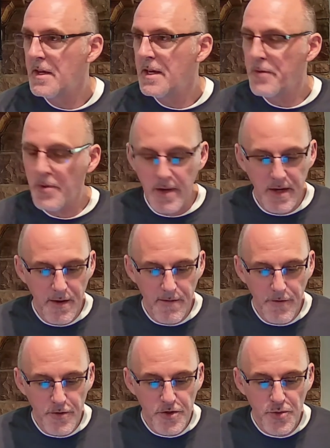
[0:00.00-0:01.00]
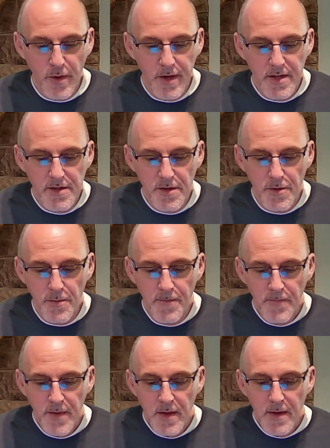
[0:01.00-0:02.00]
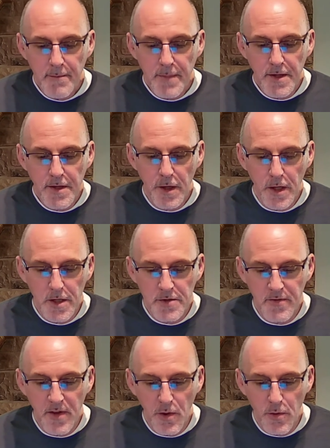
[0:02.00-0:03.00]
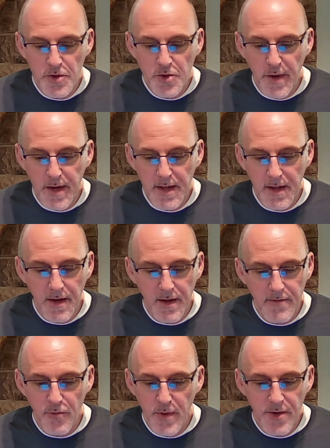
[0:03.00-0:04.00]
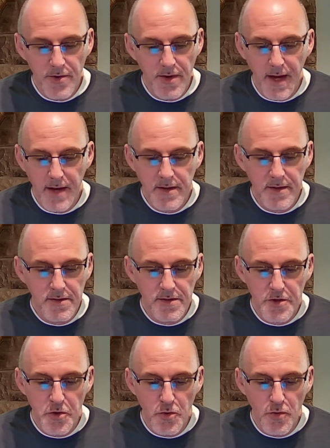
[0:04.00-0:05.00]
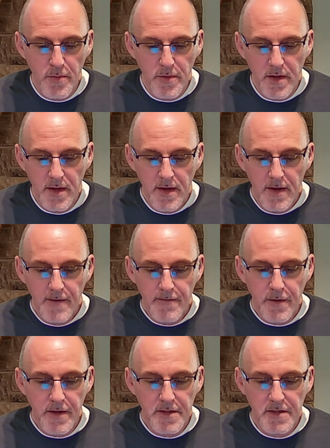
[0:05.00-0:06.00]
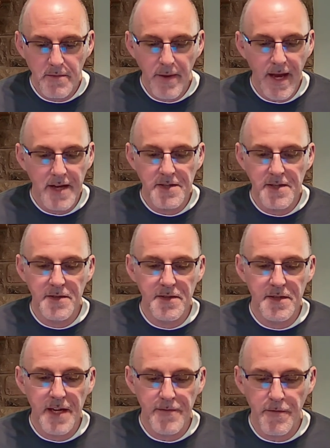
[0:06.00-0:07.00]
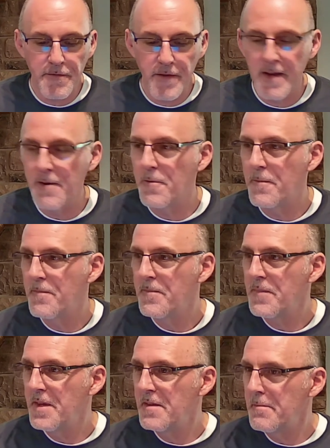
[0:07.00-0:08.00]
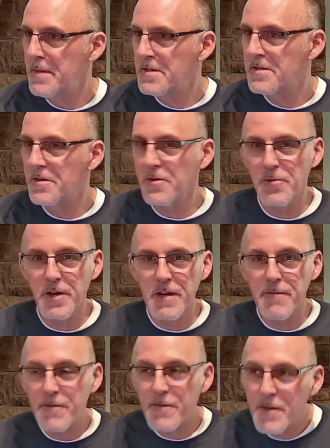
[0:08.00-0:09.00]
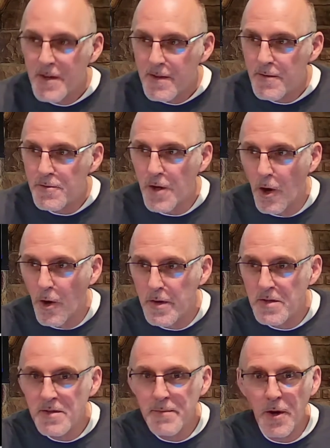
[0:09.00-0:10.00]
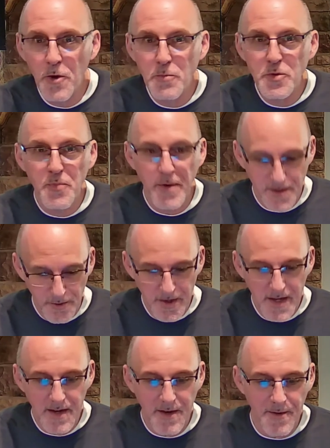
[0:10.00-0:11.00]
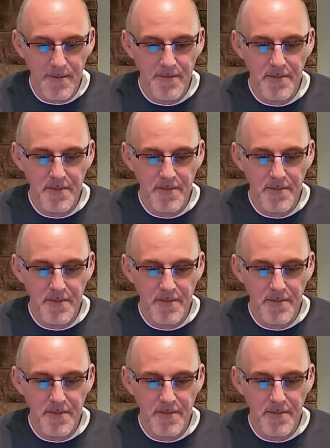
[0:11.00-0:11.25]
We read here in verse 22, because of the Lord's great love, we are not consumed, for his compassions never fail. In the midst of the grief, there's always some hope sprinkled in here.